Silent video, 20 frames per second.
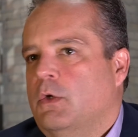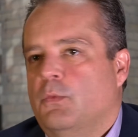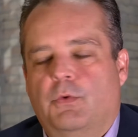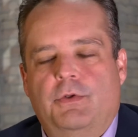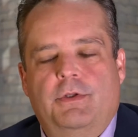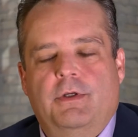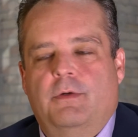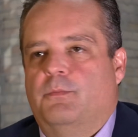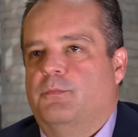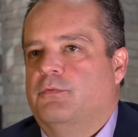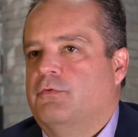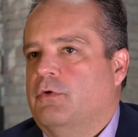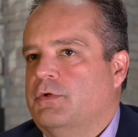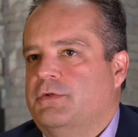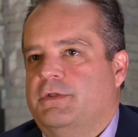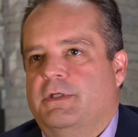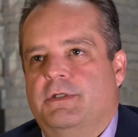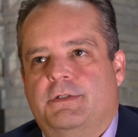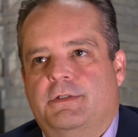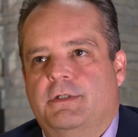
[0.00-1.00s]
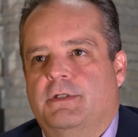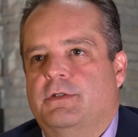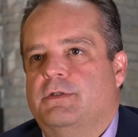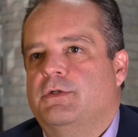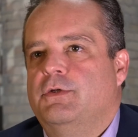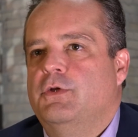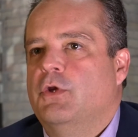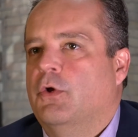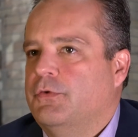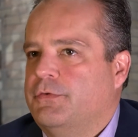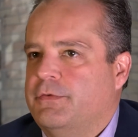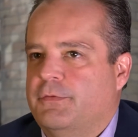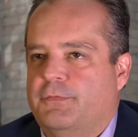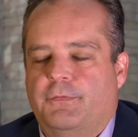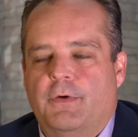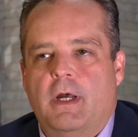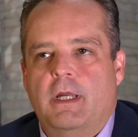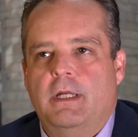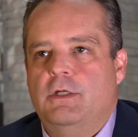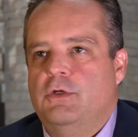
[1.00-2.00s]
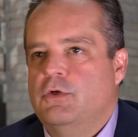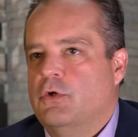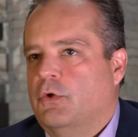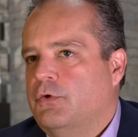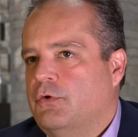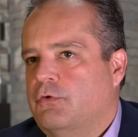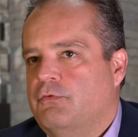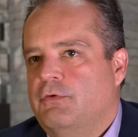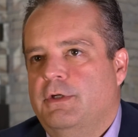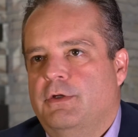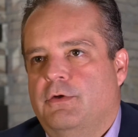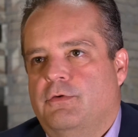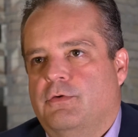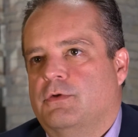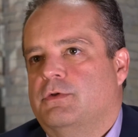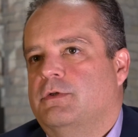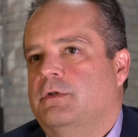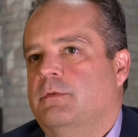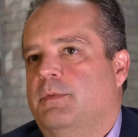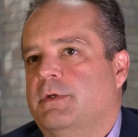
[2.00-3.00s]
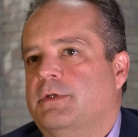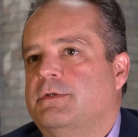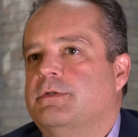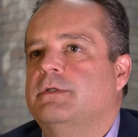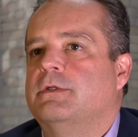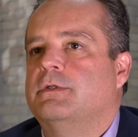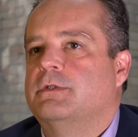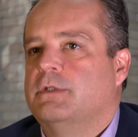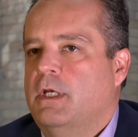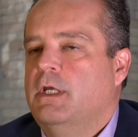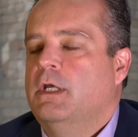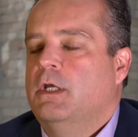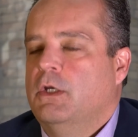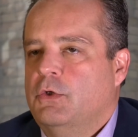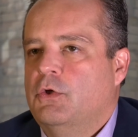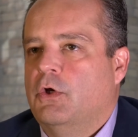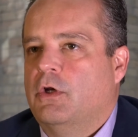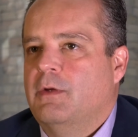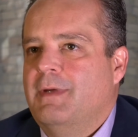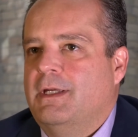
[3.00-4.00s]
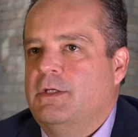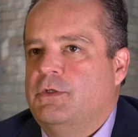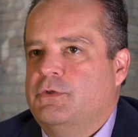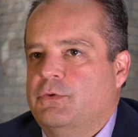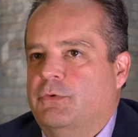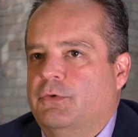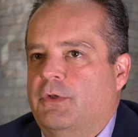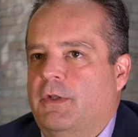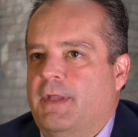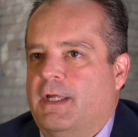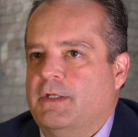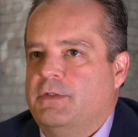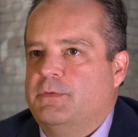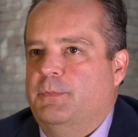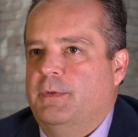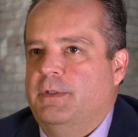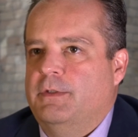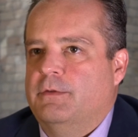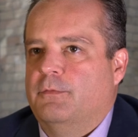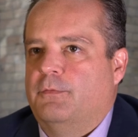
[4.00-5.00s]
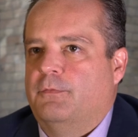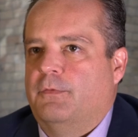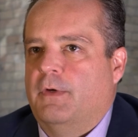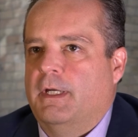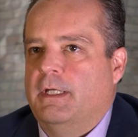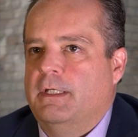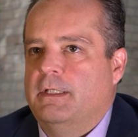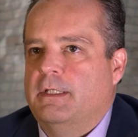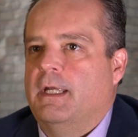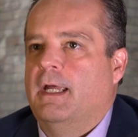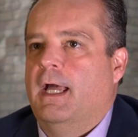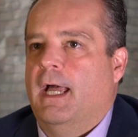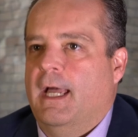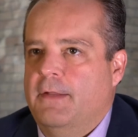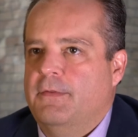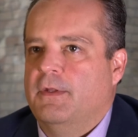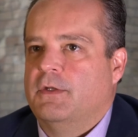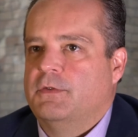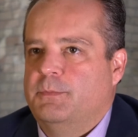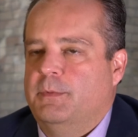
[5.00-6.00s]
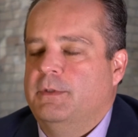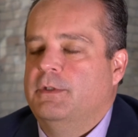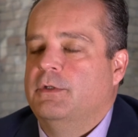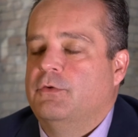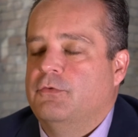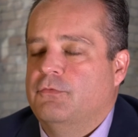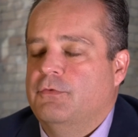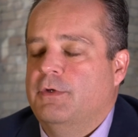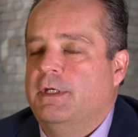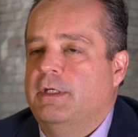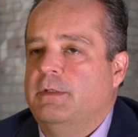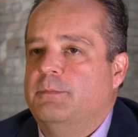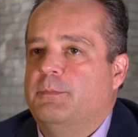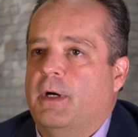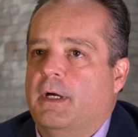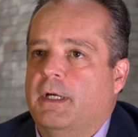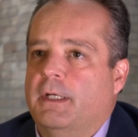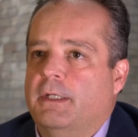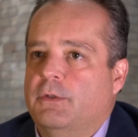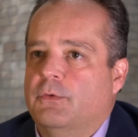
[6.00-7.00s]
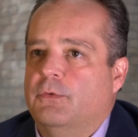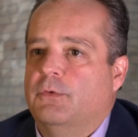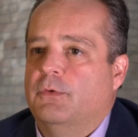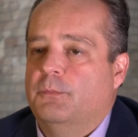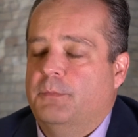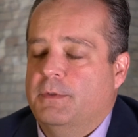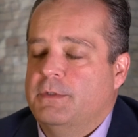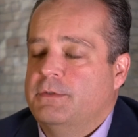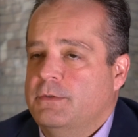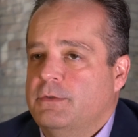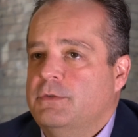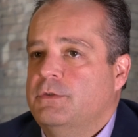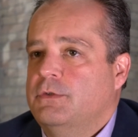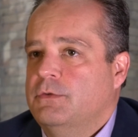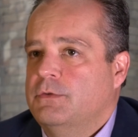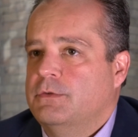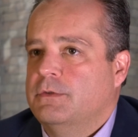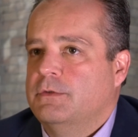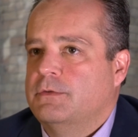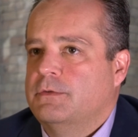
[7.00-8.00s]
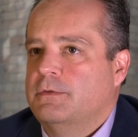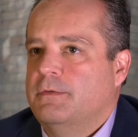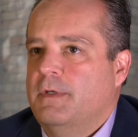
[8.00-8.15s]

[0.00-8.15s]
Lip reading: with a process that's not defined, not agreed across the business, got to make sure that that's been defined and that's been agreed by your business users.